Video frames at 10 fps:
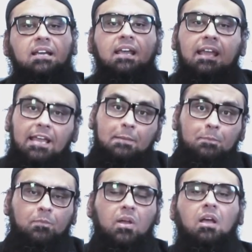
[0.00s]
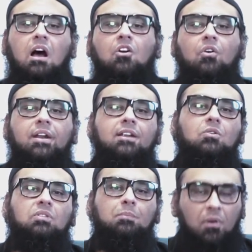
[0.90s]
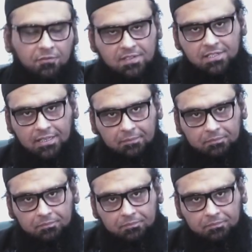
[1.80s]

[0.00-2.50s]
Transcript: him according to the prophecy.